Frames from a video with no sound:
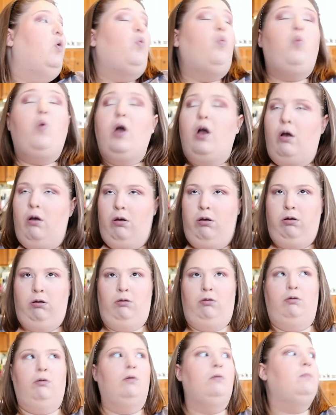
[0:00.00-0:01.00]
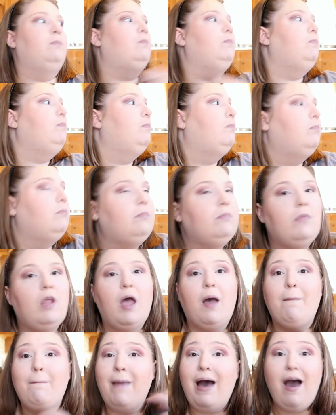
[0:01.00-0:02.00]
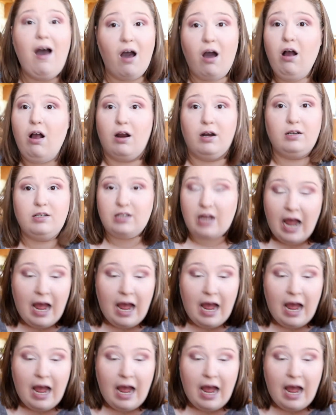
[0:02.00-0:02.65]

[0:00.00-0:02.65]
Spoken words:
well, my heart.